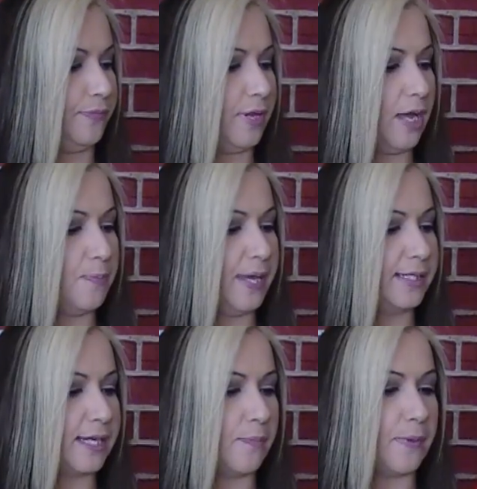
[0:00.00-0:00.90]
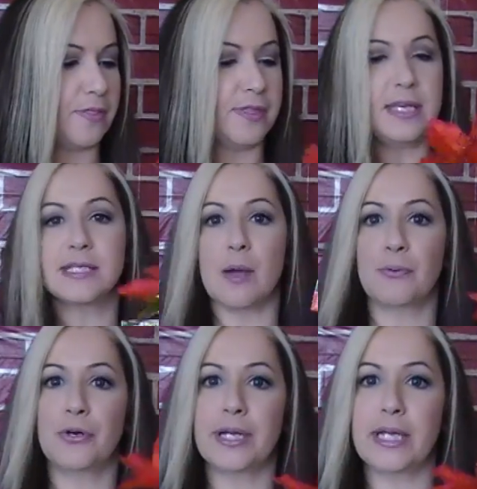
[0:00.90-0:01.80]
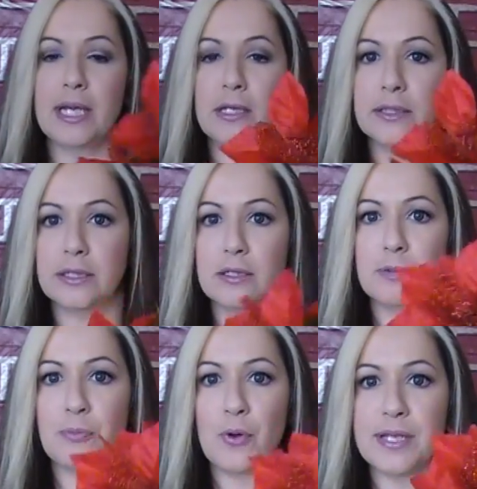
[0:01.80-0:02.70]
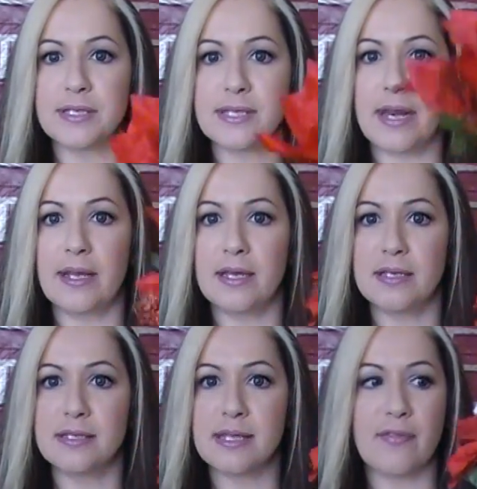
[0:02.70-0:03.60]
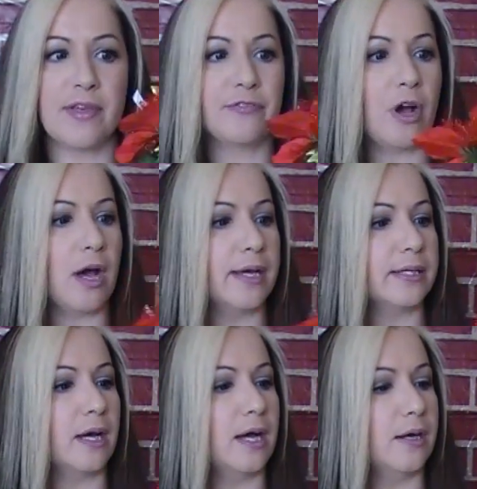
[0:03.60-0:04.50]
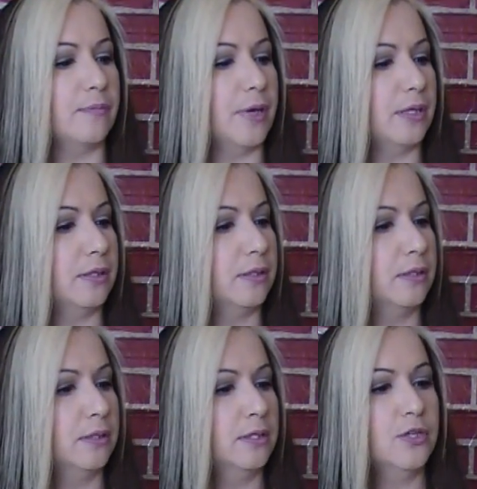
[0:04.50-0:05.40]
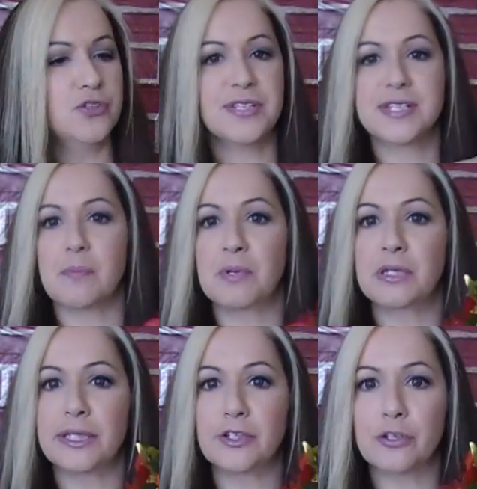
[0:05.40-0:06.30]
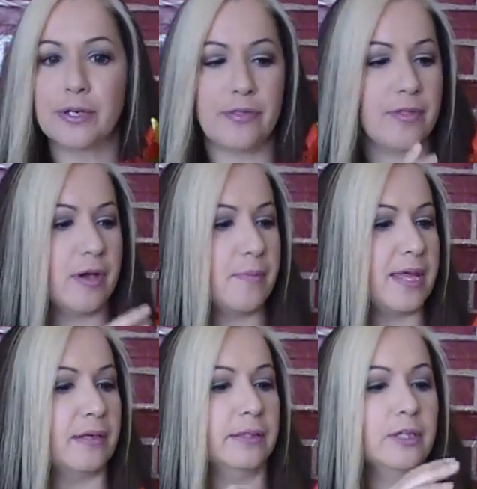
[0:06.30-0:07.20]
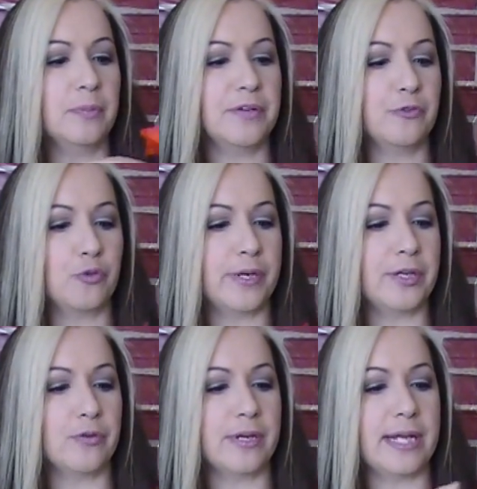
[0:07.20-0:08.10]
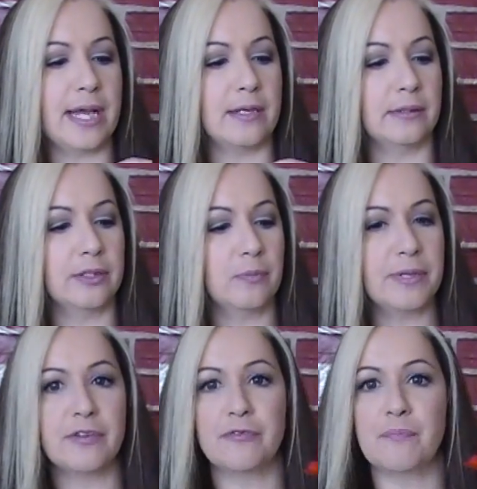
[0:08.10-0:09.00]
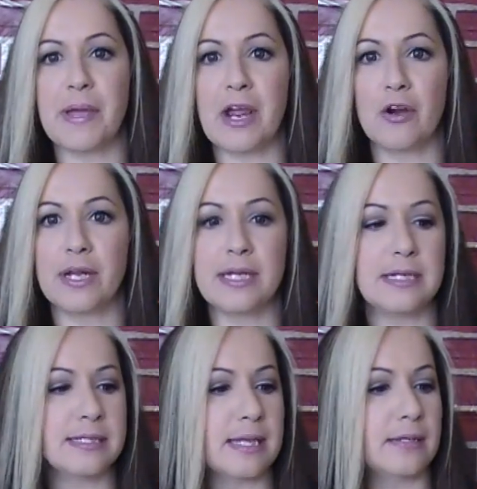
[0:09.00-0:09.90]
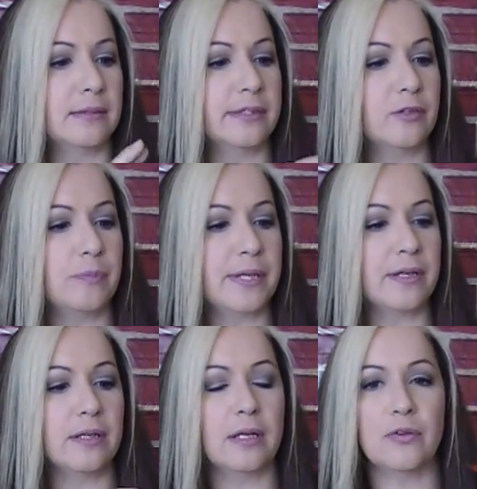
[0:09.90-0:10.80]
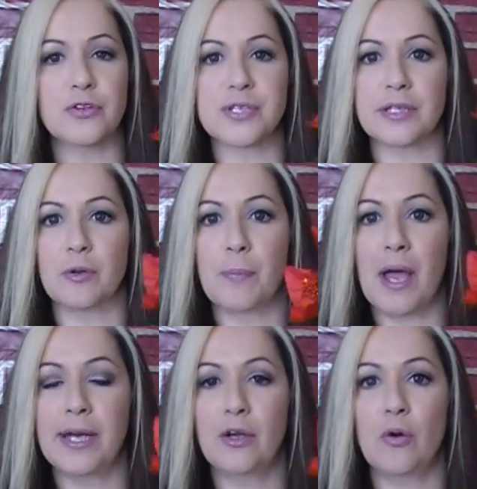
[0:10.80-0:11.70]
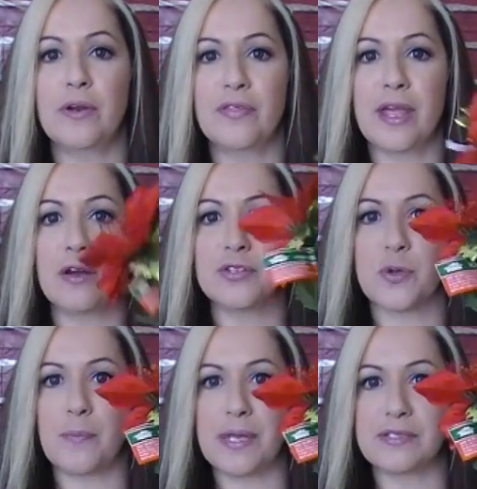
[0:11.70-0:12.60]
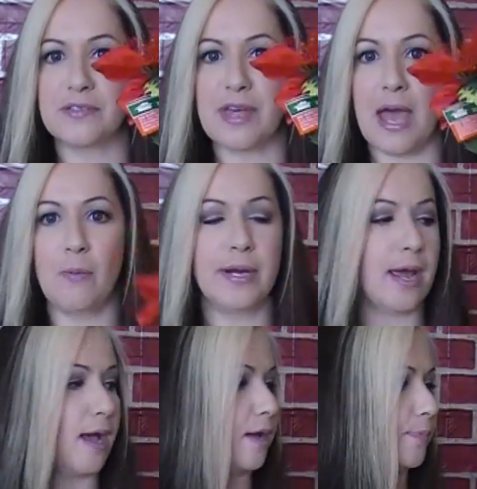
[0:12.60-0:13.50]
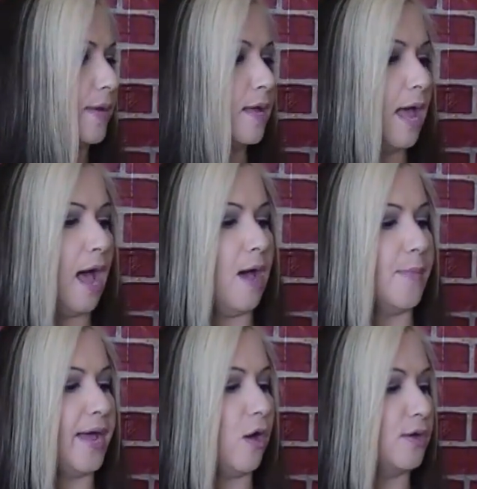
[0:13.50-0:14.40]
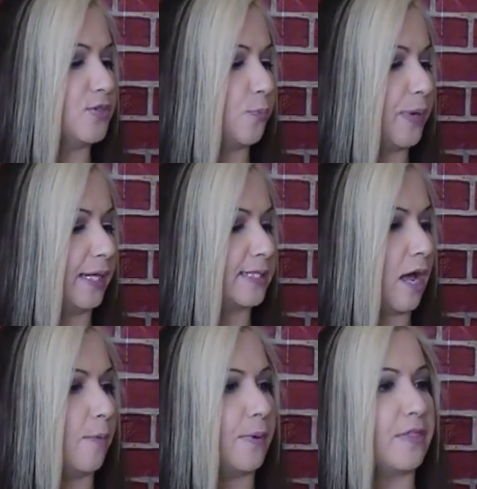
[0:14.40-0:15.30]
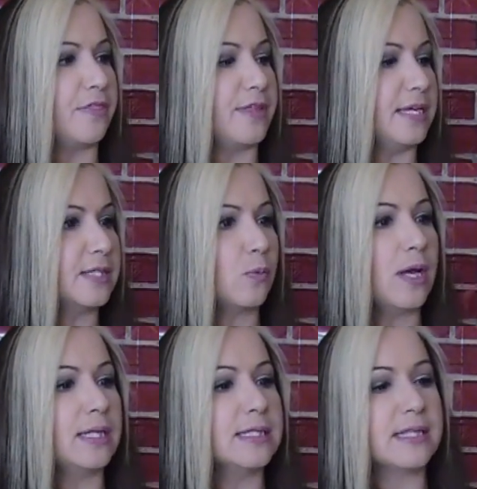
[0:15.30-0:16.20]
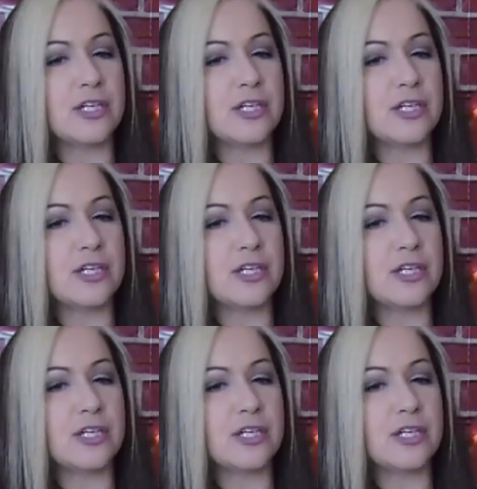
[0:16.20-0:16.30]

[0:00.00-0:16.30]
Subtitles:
I picked up these pretty little poinsettias, and they've got just some glitter in them and a little bit of greenery and a little bit of berries and a little bit, there's a little pine cone in there, so I picked that one up. I also picked up these ones.